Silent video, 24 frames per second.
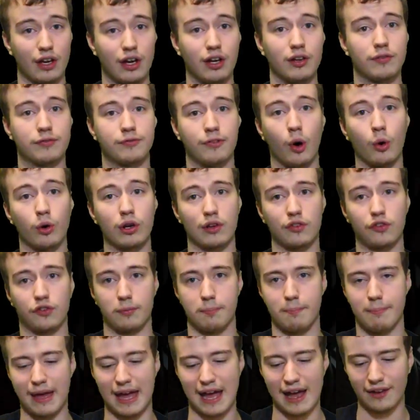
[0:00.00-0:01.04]
unfocused
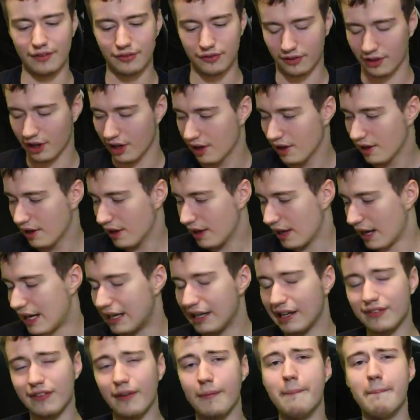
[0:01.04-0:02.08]
mess. And
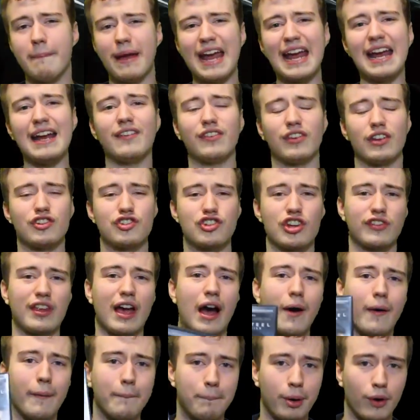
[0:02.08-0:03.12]
it's amazing just how